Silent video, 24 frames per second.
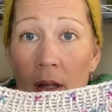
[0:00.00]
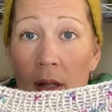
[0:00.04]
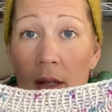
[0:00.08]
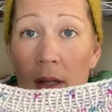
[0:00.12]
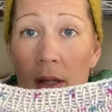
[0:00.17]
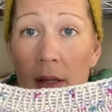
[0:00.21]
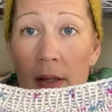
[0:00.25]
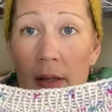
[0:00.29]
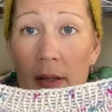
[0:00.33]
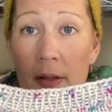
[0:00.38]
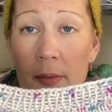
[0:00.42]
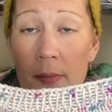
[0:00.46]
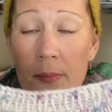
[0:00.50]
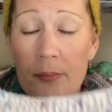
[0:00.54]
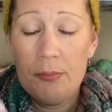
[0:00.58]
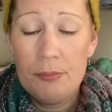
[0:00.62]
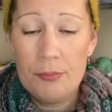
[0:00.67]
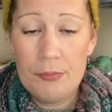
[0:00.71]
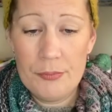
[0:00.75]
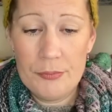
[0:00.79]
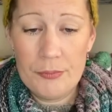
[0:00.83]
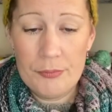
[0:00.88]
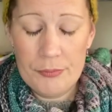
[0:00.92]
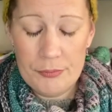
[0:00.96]
um,
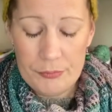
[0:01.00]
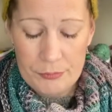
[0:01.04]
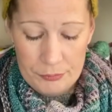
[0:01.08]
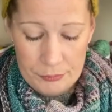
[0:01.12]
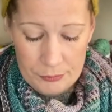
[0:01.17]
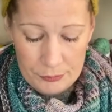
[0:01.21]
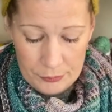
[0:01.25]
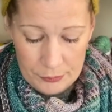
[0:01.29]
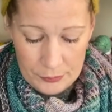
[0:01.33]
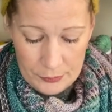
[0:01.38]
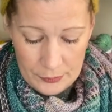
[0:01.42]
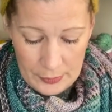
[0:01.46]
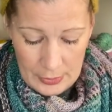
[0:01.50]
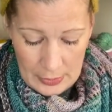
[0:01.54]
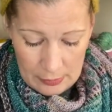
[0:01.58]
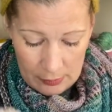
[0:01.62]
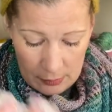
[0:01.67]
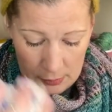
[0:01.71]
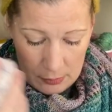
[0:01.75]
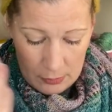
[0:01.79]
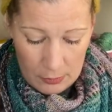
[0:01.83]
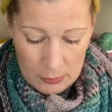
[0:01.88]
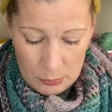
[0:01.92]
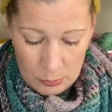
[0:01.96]
that's
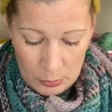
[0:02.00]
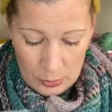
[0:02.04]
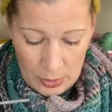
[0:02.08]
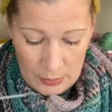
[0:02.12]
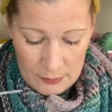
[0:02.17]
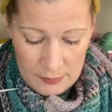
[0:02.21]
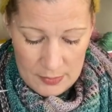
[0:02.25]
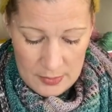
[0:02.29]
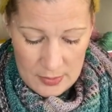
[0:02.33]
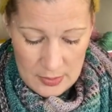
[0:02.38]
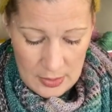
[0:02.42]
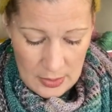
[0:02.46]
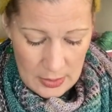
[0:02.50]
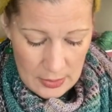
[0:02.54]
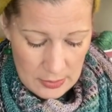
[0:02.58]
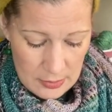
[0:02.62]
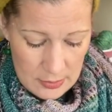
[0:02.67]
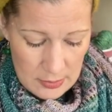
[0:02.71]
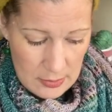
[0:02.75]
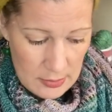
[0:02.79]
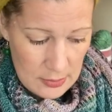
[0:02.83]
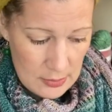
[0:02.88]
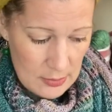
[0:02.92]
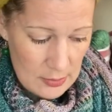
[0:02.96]
what I've started
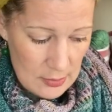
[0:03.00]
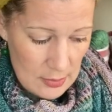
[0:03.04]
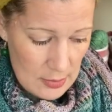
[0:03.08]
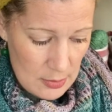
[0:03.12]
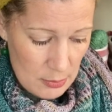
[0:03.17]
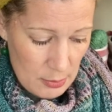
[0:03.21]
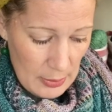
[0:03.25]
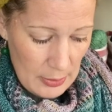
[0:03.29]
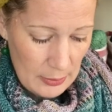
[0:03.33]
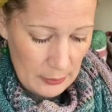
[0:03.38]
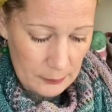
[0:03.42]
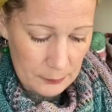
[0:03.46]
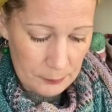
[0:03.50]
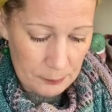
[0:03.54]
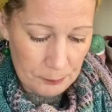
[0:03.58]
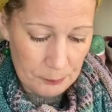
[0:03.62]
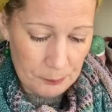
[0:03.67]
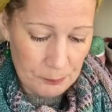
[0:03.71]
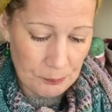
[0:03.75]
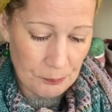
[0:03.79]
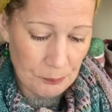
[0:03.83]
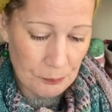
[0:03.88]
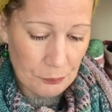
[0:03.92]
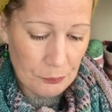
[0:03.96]
as well
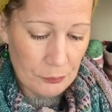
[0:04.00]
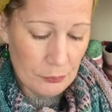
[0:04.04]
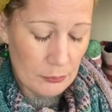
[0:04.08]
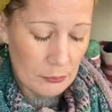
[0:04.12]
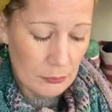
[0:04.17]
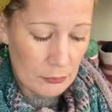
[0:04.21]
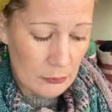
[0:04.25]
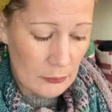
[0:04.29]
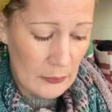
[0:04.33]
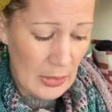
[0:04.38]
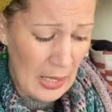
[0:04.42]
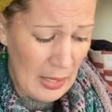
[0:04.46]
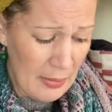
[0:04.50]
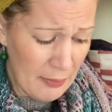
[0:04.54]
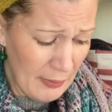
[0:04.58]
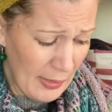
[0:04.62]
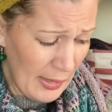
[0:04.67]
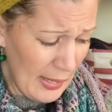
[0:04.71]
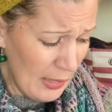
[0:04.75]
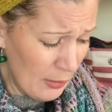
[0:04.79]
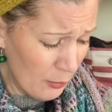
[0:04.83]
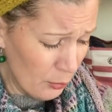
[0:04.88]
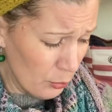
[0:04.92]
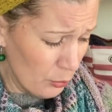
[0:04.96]
and
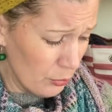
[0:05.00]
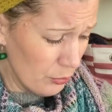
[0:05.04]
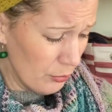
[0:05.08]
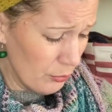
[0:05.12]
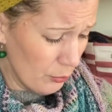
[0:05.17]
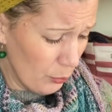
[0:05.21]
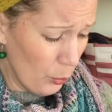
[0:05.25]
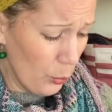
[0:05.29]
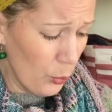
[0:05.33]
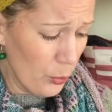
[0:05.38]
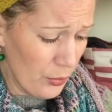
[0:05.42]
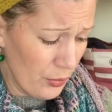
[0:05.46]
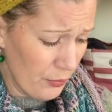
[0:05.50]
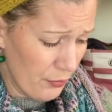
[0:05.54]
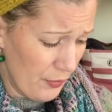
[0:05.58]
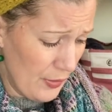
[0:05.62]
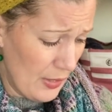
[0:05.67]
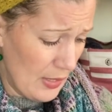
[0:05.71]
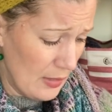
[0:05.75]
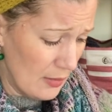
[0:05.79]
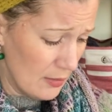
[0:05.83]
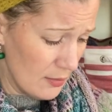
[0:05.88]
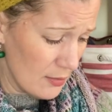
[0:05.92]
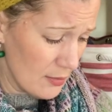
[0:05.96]
they are all the
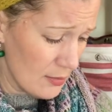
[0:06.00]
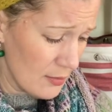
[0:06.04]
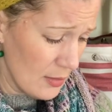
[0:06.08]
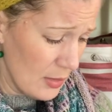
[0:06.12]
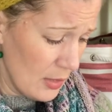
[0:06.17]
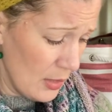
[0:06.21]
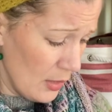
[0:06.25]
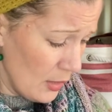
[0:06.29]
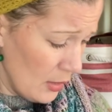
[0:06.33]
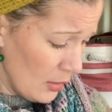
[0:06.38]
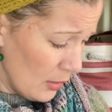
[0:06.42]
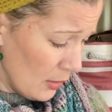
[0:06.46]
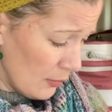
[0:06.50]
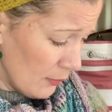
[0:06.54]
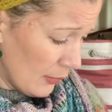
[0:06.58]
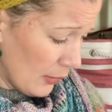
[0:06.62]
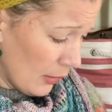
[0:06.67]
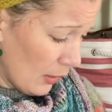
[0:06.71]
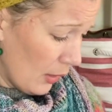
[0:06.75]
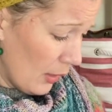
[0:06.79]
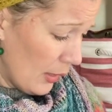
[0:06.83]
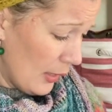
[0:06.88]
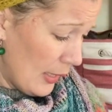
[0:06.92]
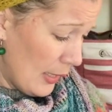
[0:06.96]
things that
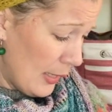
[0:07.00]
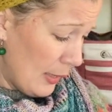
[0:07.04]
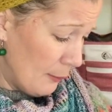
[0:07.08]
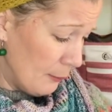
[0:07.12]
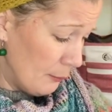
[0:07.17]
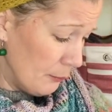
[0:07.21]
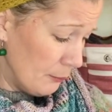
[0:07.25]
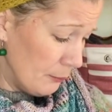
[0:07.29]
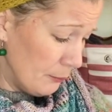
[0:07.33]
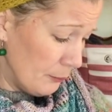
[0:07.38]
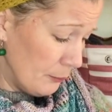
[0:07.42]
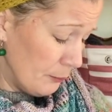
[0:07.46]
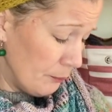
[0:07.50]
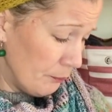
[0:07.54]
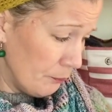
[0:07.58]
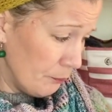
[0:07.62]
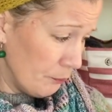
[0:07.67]
I am